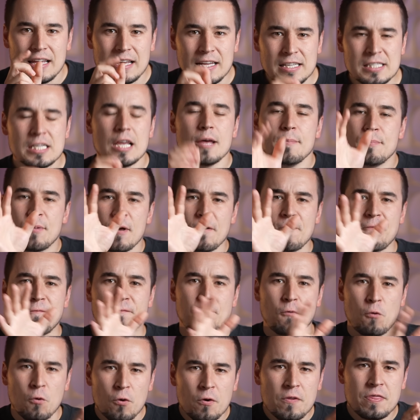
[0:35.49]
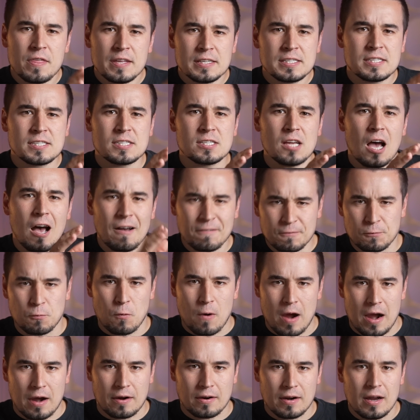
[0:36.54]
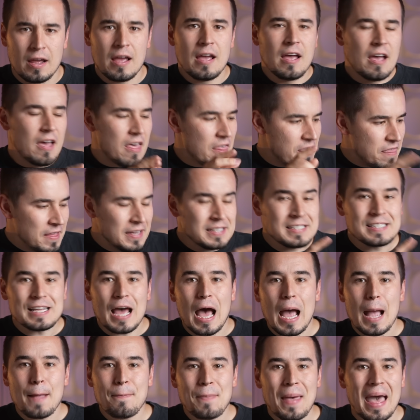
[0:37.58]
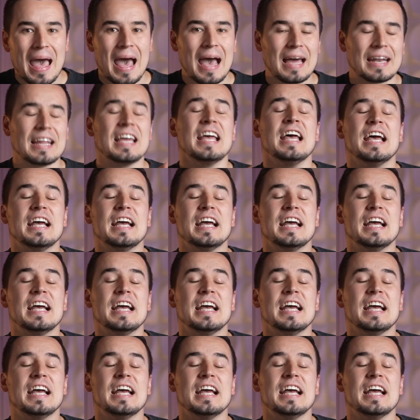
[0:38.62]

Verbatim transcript: is before this software, this iPad